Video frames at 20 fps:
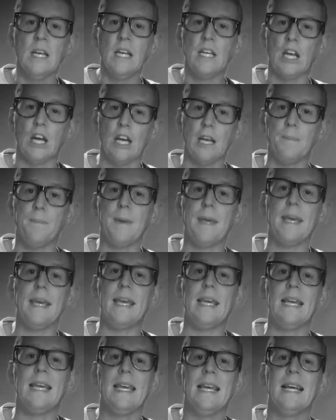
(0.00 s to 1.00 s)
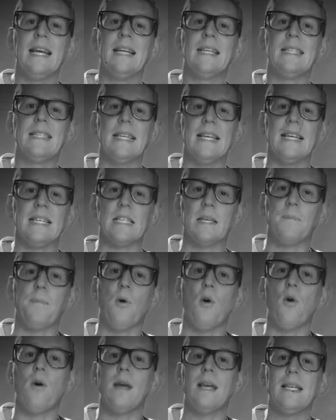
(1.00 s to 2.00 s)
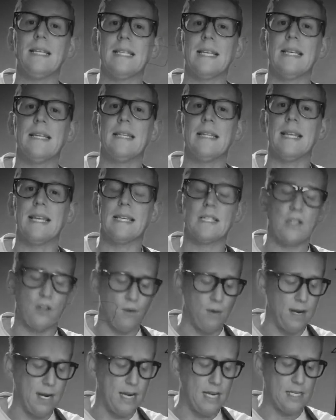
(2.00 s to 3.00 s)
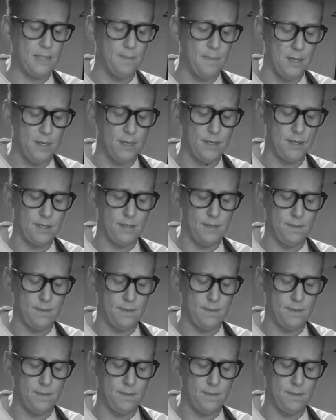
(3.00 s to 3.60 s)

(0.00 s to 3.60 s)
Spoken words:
Gonna be disappointed this Christmas.